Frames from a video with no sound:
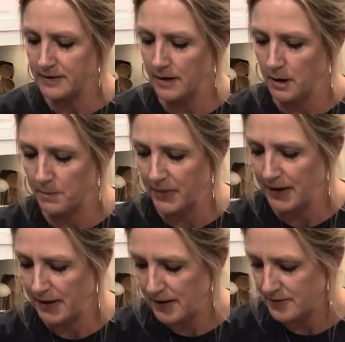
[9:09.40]
dump
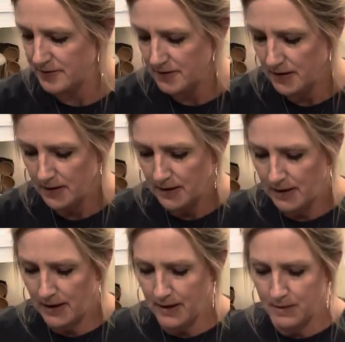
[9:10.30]
these
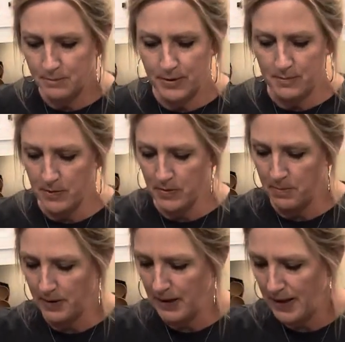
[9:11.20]
and put them on the
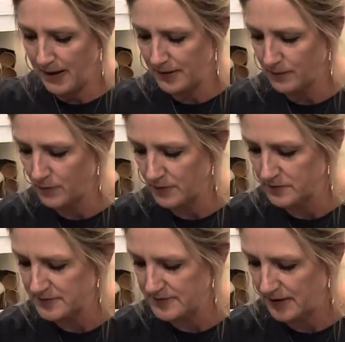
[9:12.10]
plate. We're
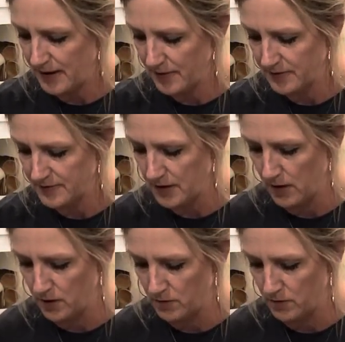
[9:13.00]
gonna see how this goes.